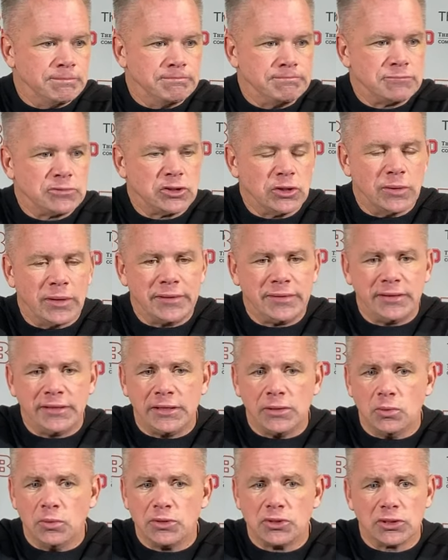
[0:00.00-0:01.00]
So I think
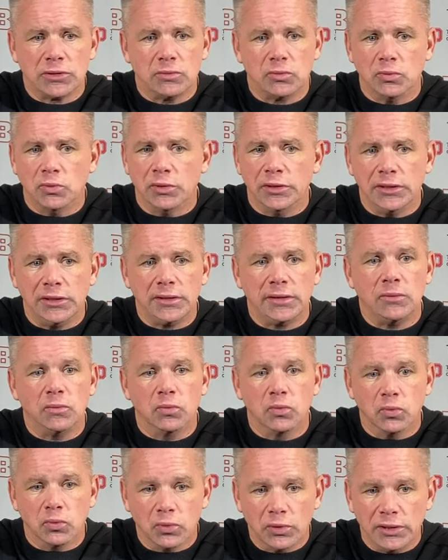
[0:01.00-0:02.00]
it was a really,
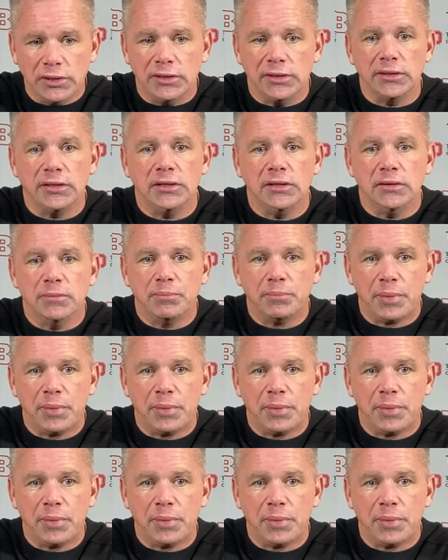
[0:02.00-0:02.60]
really